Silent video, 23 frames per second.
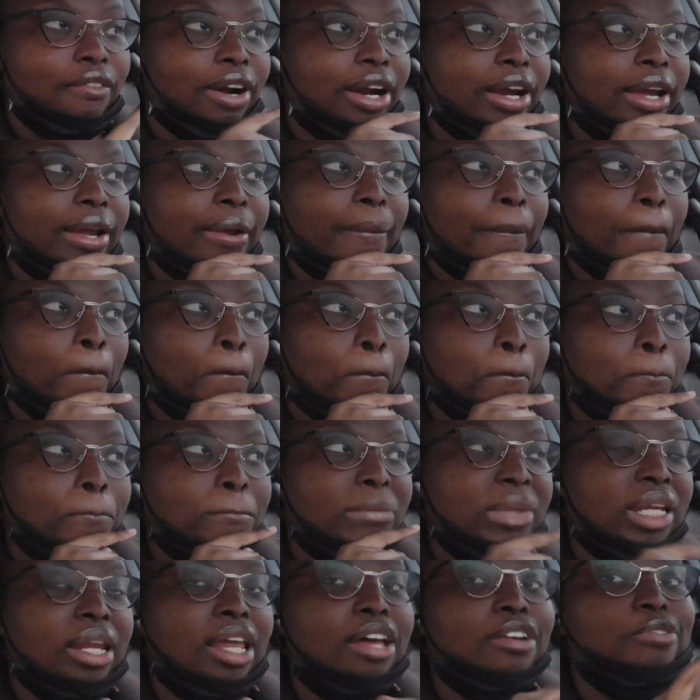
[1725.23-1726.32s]
Right,
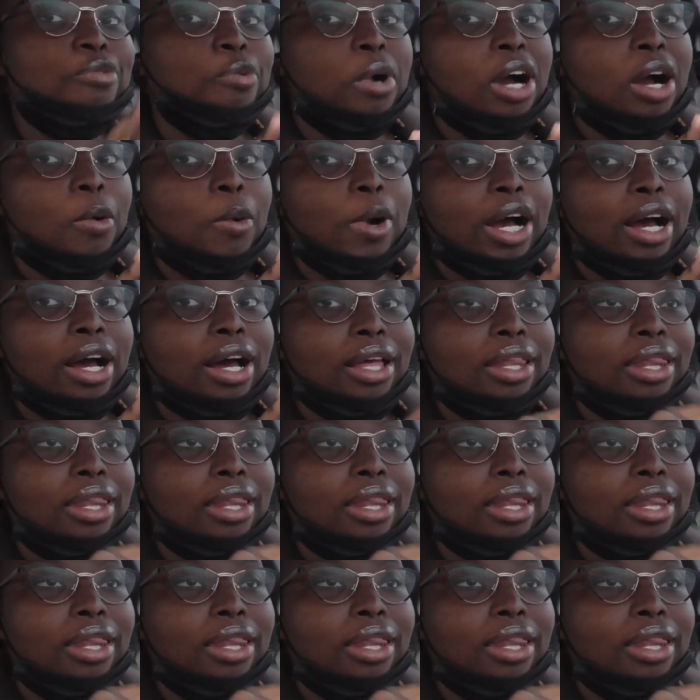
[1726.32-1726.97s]
left Wawa